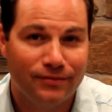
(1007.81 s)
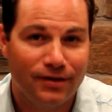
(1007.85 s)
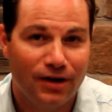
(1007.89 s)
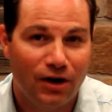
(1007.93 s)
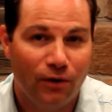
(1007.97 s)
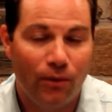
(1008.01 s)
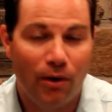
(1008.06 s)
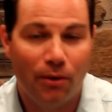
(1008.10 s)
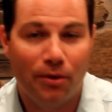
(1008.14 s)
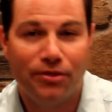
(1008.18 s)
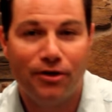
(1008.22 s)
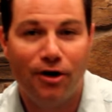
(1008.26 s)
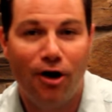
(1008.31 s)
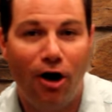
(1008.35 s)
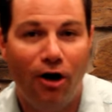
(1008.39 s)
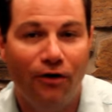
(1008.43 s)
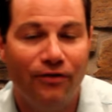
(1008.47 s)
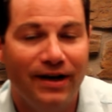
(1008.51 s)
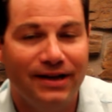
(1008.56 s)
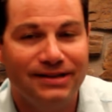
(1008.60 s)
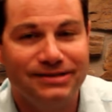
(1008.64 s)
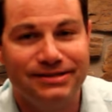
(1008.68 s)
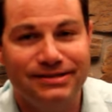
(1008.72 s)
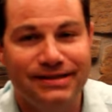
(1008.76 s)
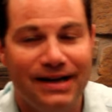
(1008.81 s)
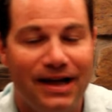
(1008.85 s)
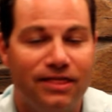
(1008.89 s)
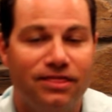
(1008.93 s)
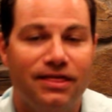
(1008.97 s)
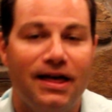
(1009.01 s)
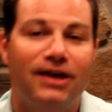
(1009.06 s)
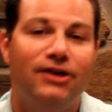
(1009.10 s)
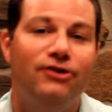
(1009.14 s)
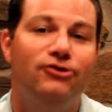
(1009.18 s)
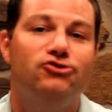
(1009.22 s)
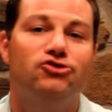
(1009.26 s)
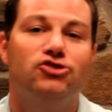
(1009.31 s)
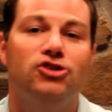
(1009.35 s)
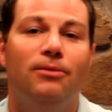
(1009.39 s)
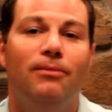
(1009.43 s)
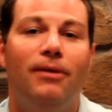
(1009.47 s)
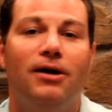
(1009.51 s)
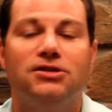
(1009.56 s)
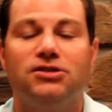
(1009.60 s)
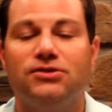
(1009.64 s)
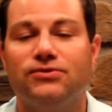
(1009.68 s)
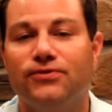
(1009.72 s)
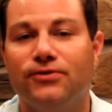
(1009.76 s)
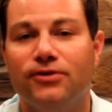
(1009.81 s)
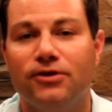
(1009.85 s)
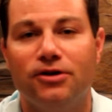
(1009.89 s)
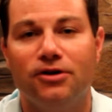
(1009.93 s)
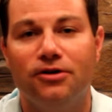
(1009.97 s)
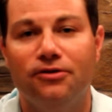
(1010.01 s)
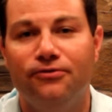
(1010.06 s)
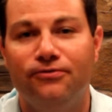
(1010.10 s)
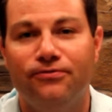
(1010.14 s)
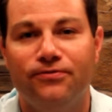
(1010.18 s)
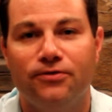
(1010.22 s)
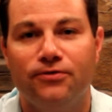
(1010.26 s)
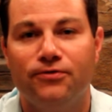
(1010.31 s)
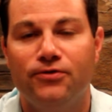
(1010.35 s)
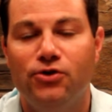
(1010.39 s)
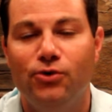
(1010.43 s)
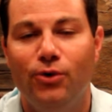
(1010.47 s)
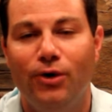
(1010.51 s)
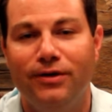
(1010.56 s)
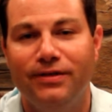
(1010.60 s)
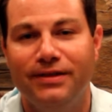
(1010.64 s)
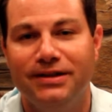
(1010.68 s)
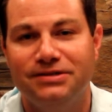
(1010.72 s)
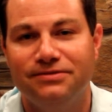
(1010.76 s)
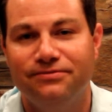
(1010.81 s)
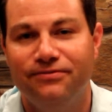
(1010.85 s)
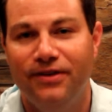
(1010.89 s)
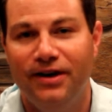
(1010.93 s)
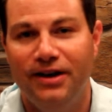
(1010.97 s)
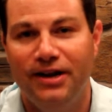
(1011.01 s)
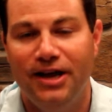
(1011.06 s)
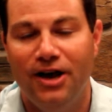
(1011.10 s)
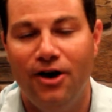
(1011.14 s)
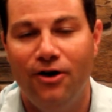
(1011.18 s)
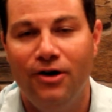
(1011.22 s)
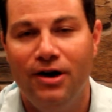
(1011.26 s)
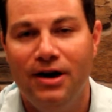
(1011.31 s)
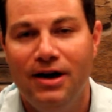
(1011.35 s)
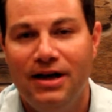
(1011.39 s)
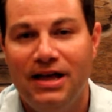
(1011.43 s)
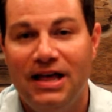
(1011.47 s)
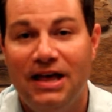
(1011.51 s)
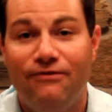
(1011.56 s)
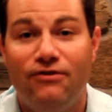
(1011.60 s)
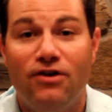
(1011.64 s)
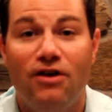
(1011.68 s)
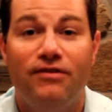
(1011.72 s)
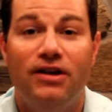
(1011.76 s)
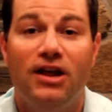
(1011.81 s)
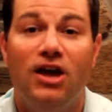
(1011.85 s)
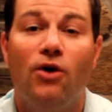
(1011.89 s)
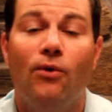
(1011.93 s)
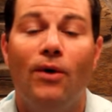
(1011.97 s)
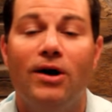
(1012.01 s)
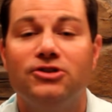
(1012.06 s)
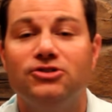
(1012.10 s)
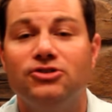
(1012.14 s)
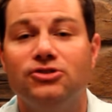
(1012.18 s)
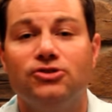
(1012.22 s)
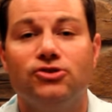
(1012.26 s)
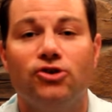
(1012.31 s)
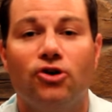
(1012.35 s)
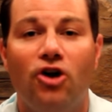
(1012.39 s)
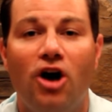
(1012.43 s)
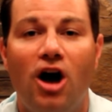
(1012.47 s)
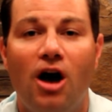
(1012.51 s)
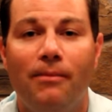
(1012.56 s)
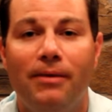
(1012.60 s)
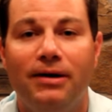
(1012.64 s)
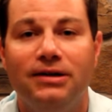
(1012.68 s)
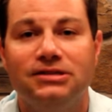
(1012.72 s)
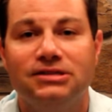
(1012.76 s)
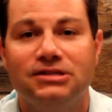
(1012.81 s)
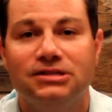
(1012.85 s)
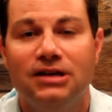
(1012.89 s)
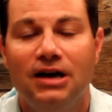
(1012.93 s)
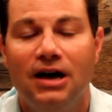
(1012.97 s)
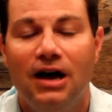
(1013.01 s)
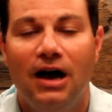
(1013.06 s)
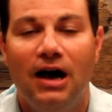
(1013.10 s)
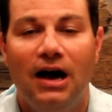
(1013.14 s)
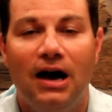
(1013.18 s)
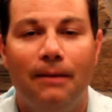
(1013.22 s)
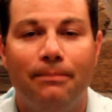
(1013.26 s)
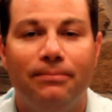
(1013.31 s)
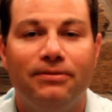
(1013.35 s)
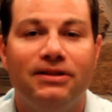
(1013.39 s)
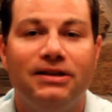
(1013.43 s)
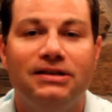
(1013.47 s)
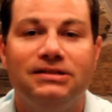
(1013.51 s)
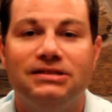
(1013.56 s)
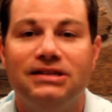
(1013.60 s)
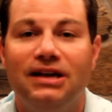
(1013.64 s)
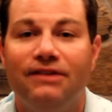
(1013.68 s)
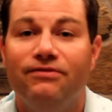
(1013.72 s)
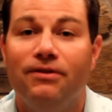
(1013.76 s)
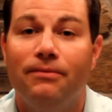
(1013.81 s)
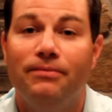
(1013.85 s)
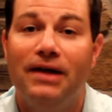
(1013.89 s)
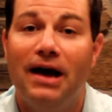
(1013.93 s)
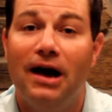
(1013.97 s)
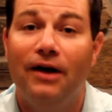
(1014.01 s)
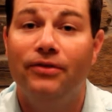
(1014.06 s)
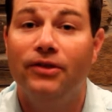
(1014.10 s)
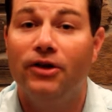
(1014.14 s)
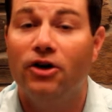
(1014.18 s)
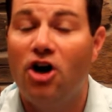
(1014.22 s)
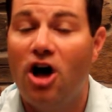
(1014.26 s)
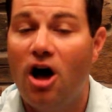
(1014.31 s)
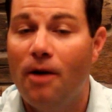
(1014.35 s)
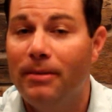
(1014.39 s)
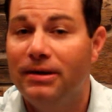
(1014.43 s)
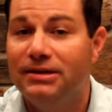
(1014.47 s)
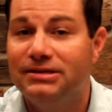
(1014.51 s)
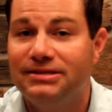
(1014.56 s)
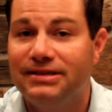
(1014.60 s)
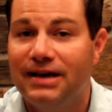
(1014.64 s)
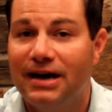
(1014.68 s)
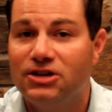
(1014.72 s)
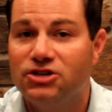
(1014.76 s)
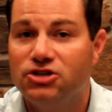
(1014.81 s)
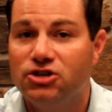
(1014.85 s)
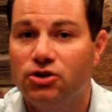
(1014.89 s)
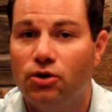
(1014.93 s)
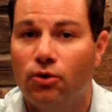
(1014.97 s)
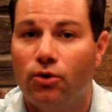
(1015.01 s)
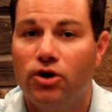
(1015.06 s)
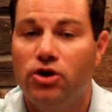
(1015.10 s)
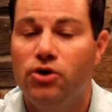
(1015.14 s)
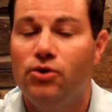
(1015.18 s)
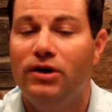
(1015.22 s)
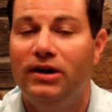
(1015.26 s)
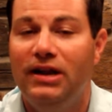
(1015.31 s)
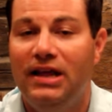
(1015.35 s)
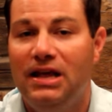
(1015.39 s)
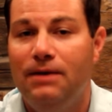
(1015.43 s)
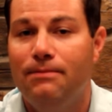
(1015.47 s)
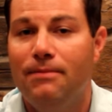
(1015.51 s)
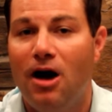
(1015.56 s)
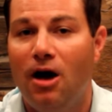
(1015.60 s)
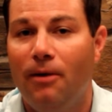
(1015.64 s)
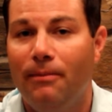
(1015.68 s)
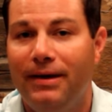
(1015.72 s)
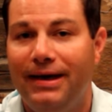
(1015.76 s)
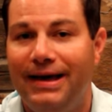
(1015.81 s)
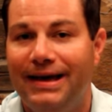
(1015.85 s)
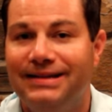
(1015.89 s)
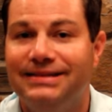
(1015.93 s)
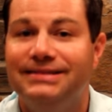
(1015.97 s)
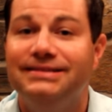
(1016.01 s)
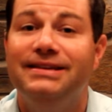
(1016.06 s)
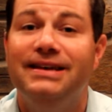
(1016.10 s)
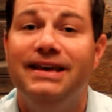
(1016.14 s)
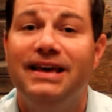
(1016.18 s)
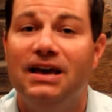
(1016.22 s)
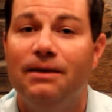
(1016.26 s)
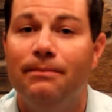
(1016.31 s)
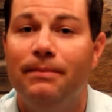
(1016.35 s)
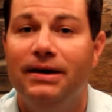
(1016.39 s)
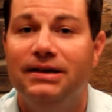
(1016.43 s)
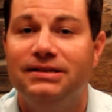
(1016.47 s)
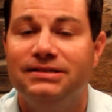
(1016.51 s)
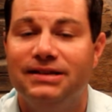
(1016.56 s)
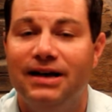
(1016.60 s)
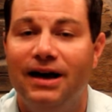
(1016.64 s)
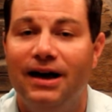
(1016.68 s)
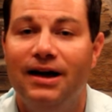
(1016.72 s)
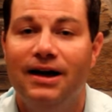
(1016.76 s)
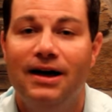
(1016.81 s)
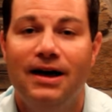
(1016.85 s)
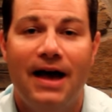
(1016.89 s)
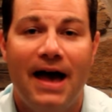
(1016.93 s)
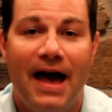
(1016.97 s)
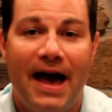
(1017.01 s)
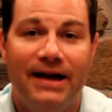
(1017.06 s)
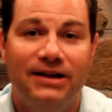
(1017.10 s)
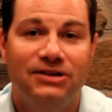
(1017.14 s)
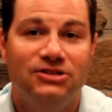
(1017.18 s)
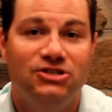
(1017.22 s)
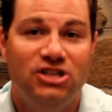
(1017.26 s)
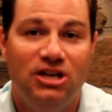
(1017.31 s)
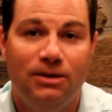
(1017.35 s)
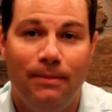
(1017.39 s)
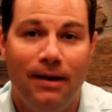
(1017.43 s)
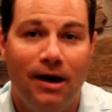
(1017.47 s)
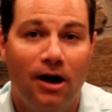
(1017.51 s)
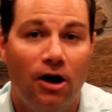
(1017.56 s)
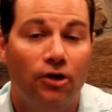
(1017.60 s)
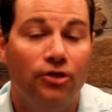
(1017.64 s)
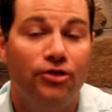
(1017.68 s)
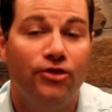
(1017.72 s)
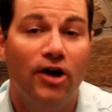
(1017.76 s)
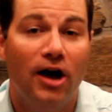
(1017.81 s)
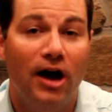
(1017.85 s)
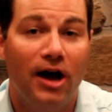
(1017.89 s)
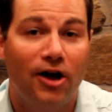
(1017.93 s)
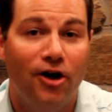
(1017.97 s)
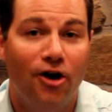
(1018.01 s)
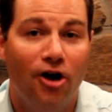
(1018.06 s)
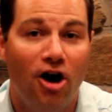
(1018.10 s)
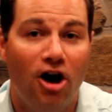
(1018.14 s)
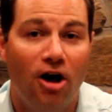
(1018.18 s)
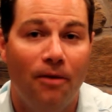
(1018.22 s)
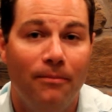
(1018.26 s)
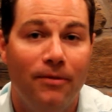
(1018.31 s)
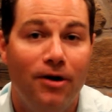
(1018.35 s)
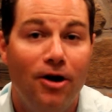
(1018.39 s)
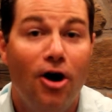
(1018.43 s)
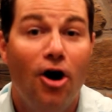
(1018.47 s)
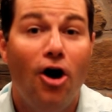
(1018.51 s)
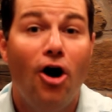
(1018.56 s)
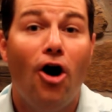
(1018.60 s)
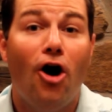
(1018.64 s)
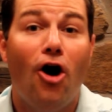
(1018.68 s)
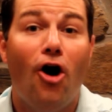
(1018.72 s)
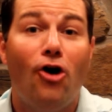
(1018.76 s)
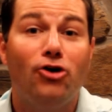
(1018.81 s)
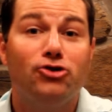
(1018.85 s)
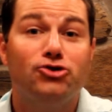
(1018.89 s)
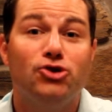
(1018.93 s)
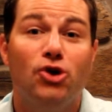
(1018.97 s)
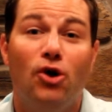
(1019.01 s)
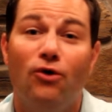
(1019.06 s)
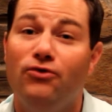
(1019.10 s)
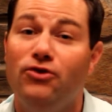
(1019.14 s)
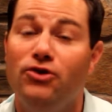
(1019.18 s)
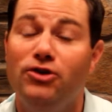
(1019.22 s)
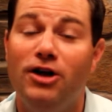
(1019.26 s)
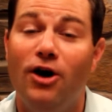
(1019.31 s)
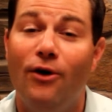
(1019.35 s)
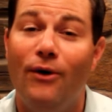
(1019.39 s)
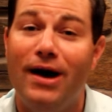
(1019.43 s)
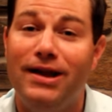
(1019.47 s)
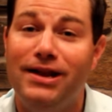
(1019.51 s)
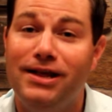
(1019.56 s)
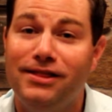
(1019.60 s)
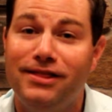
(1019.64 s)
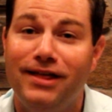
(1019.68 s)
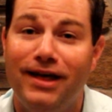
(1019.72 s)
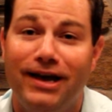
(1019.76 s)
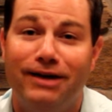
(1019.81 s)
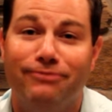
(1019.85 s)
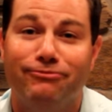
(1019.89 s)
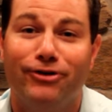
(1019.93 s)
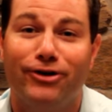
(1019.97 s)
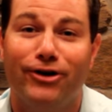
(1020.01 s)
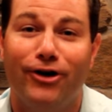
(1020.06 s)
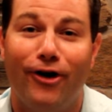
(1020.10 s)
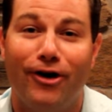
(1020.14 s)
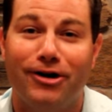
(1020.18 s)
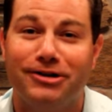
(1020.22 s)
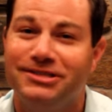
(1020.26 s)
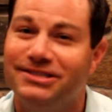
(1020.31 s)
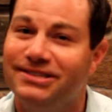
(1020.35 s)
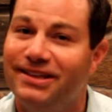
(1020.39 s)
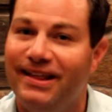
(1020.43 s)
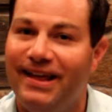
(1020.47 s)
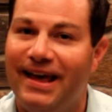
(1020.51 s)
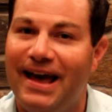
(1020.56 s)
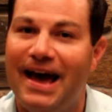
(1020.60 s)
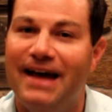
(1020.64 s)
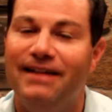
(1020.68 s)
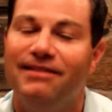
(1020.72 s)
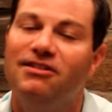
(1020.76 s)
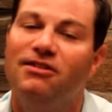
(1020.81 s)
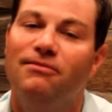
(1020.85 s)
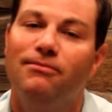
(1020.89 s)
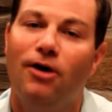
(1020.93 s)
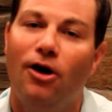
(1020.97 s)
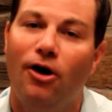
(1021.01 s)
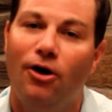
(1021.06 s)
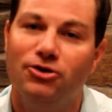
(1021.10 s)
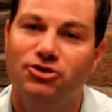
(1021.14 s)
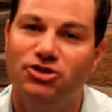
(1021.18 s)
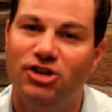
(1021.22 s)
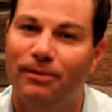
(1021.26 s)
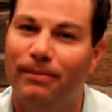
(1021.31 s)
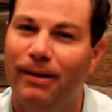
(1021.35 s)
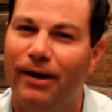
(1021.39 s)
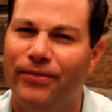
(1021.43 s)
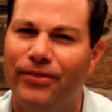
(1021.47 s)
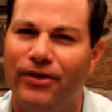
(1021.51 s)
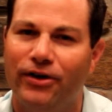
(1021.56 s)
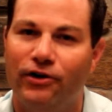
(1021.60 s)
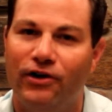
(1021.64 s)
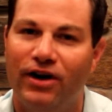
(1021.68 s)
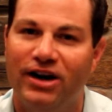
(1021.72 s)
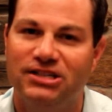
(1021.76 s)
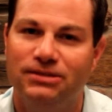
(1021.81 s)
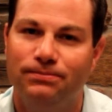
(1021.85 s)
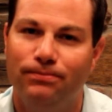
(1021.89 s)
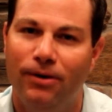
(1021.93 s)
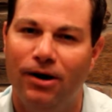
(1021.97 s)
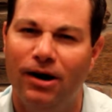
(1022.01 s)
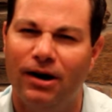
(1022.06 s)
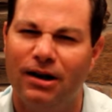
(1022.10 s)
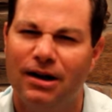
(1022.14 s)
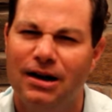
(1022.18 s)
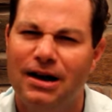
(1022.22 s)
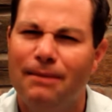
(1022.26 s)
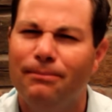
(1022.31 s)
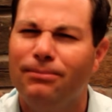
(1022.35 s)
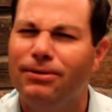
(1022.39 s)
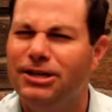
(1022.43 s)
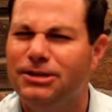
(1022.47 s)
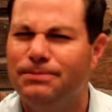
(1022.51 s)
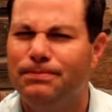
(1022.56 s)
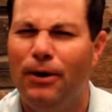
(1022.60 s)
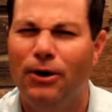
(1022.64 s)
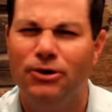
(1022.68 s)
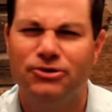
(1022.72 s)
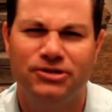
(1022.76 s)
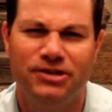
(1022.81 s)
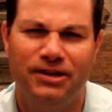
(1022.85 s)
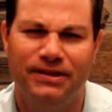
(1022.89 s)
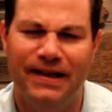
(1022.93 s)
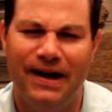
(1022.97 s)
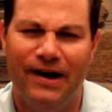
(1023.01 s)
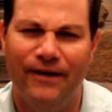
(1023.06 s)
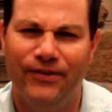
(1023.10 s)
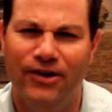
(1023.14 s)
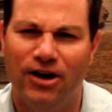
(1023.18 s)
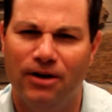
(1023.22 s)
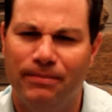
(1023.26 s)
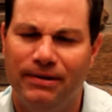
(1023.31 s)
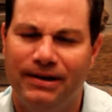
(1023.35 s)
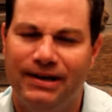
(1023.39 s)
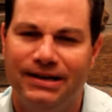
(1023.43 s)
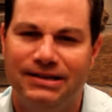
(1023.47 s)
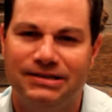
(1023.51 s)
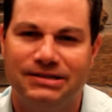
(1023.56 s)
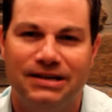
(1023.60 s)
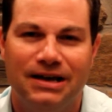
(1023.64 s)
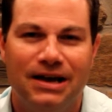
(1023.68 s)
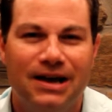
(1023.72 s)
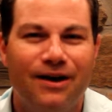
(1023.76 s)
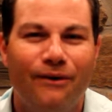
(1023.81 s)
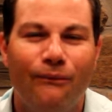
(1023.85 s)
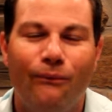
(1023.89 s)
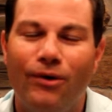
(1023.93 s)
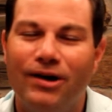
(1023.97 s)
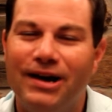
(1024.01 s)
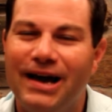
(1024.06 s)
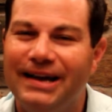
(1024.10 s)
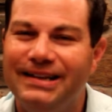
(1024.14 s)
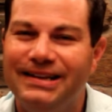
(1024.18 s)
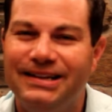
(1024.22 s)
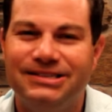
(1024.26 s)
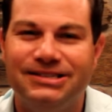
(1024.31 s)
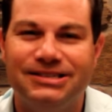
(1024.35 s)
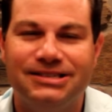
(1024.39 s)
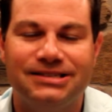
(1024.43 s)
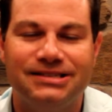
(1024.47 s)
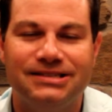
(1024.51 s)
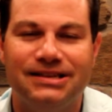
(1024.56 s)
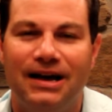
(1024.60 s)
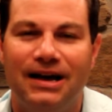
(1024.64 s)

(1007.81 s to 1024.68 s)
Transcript: Well, with all that said, thank you so much for viewing this video. If you have any questions or comments, please leave them down in the comments section, or you can email me at tcammisa@gmail.com. Also, if you know anything in regards to the entomology about the crest bug, please post it down there, because when I did just